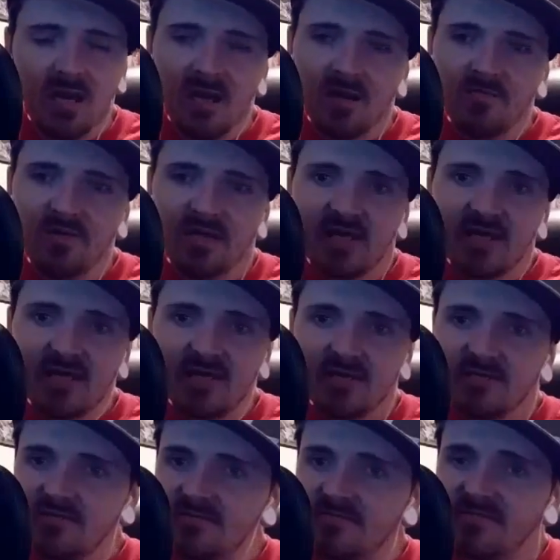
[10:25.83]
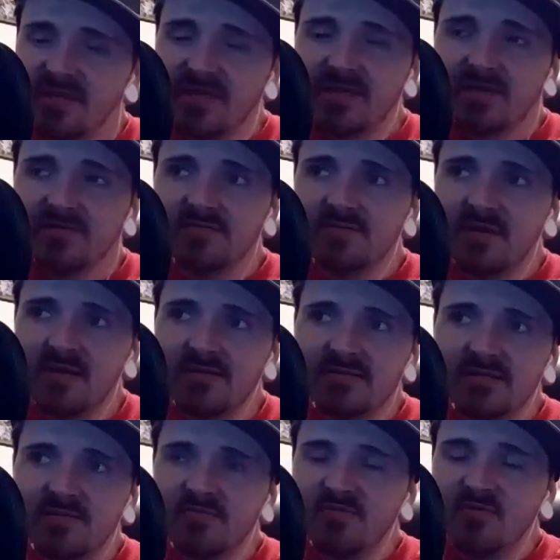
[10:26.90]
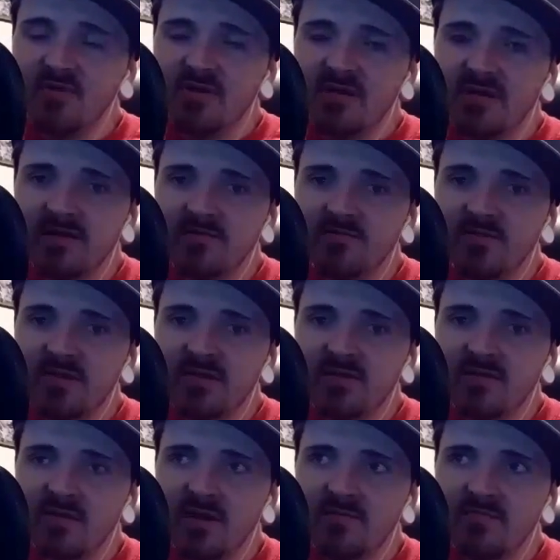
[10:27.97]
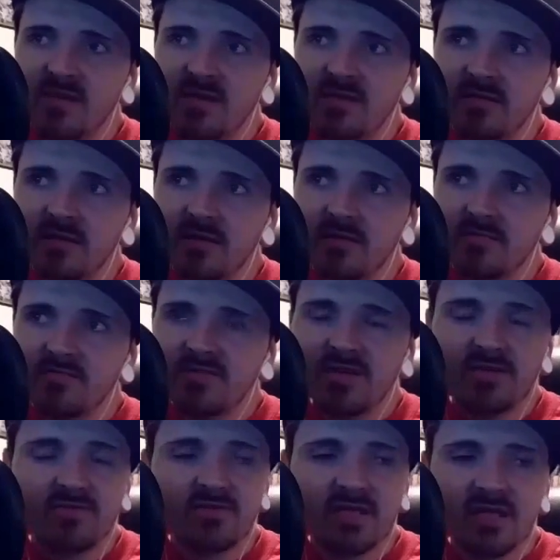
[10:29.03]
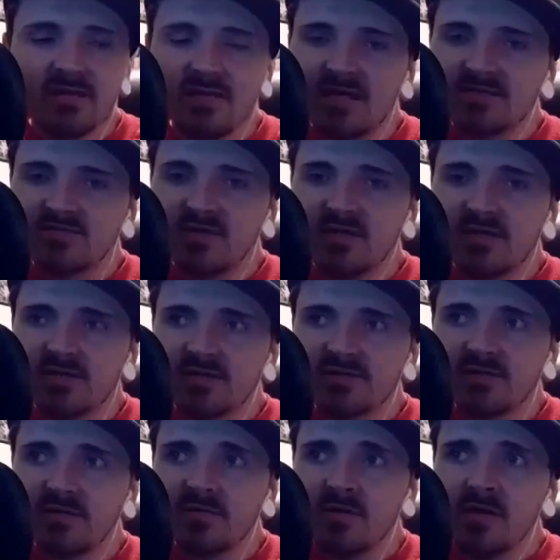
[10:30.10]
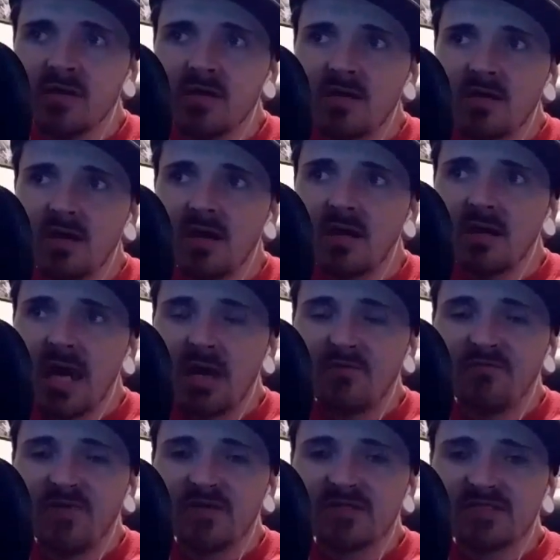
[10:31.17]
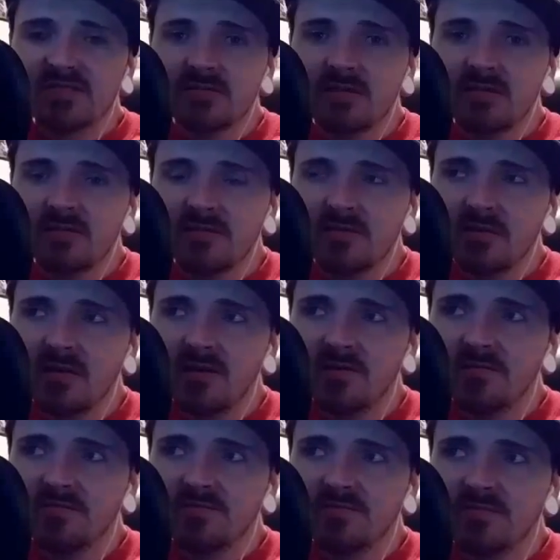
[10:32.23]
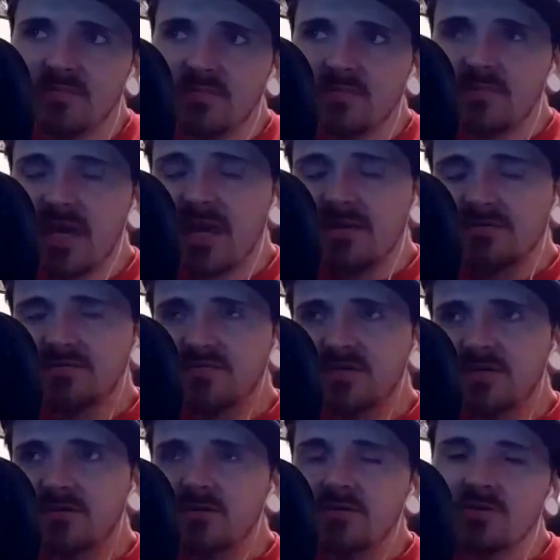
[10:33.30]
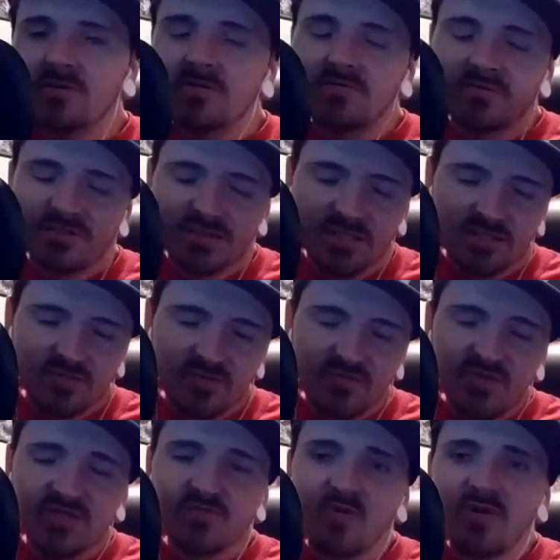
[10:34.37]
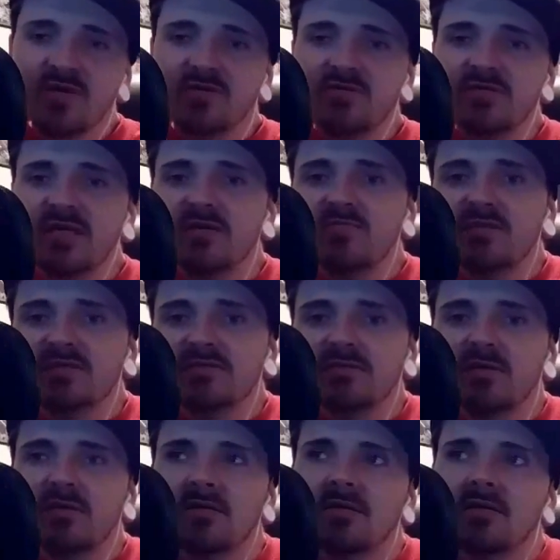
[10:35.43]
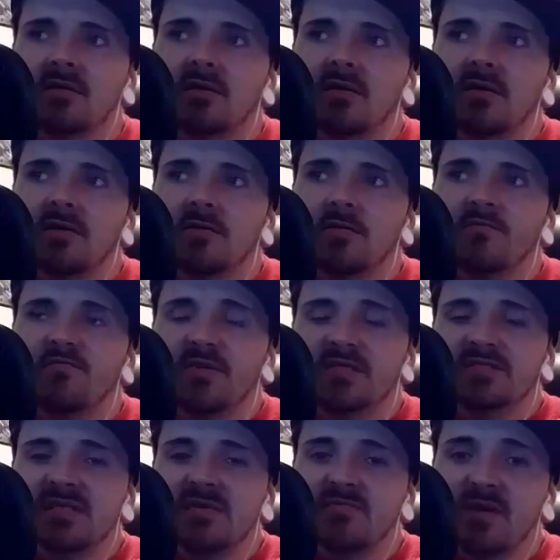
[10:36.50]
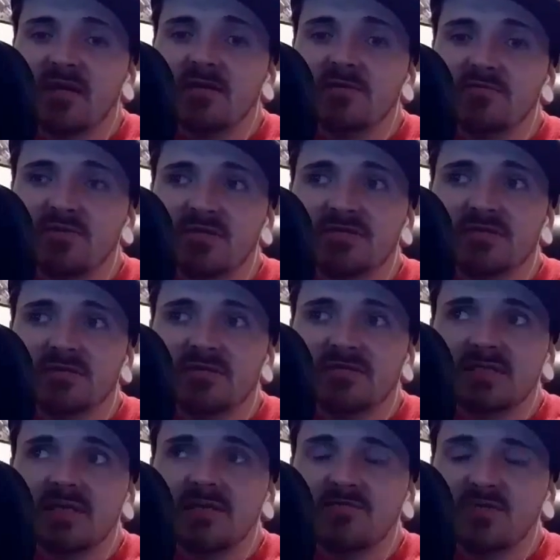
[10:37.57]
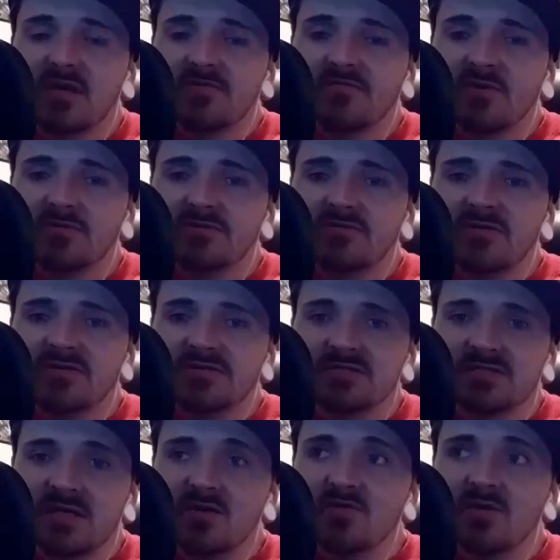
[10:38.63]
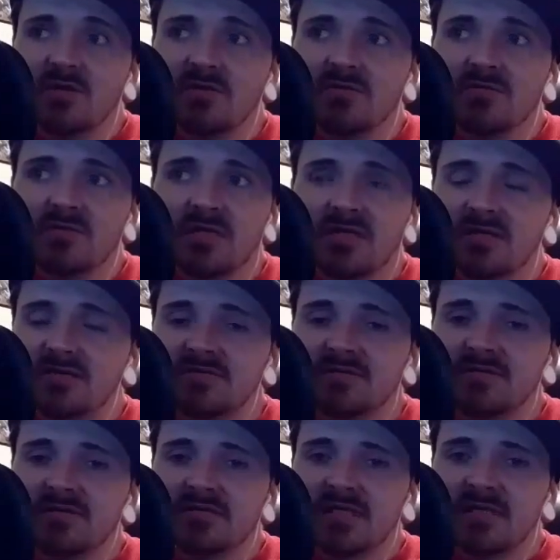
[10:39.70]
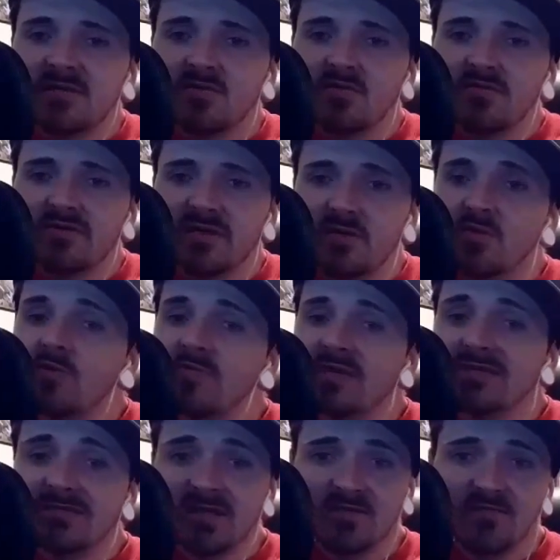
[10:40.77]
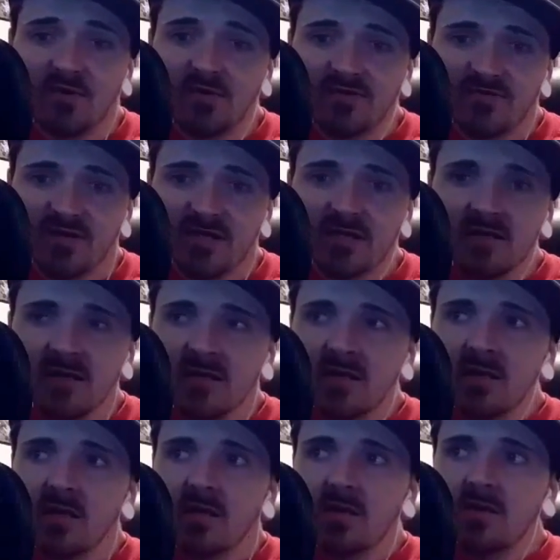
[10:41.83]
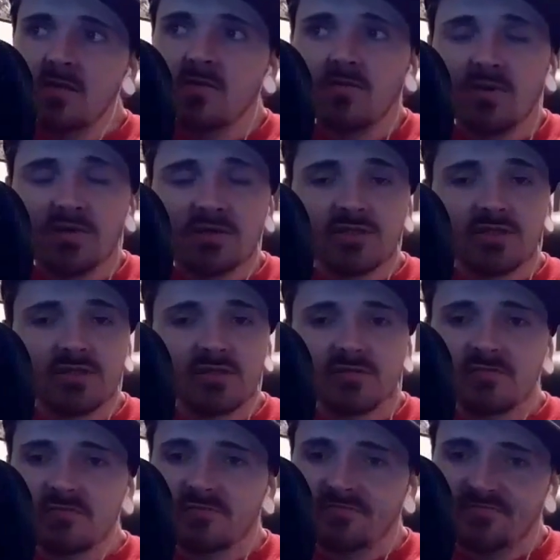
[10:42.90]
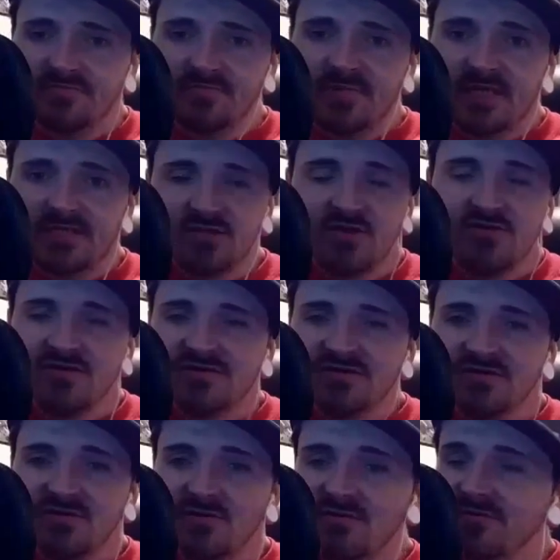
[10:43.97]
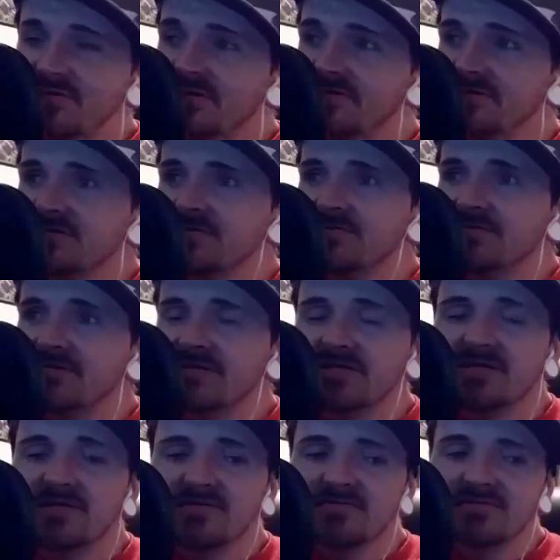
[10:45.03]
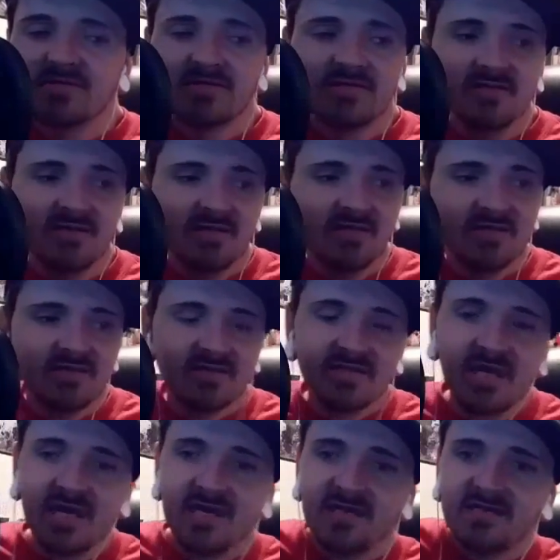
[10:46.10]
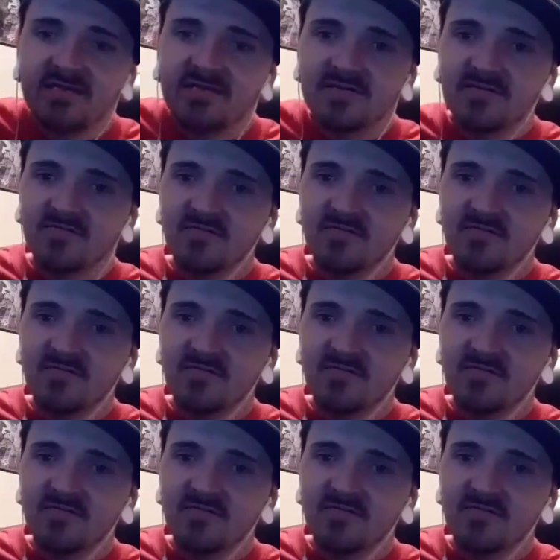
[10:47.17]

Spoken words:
uh, but like, but like I said before in a video I made the other day, last week or so, how Vince, uh, Respawn Entertainment's Vince Zampella recently said if Titanfall 2 doesn't sell well, he doesn't think that there will be a Titanfall 3, which that's a whole nother story, and that